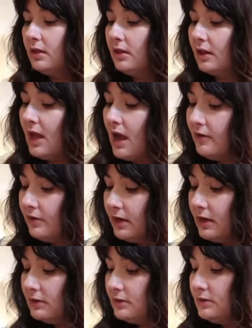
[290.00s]
the
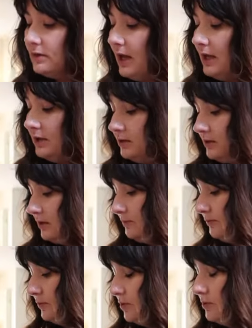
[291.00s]
carrots, and
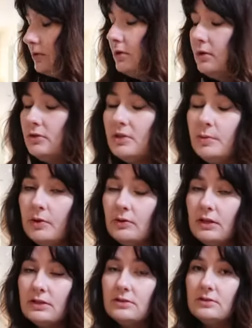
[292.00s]
to be
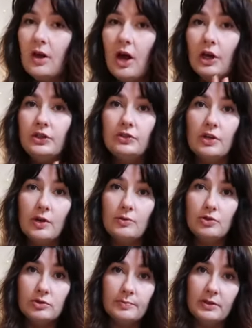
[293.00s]
honest, I know
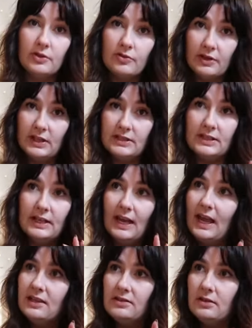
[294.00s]
you should put the greens in
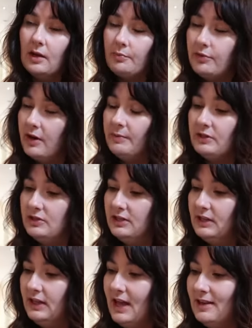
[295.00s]
later, like pretty much
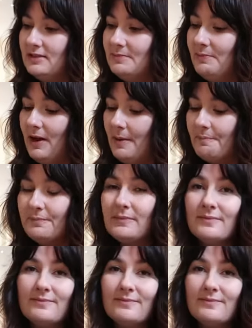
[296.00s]
near the end, but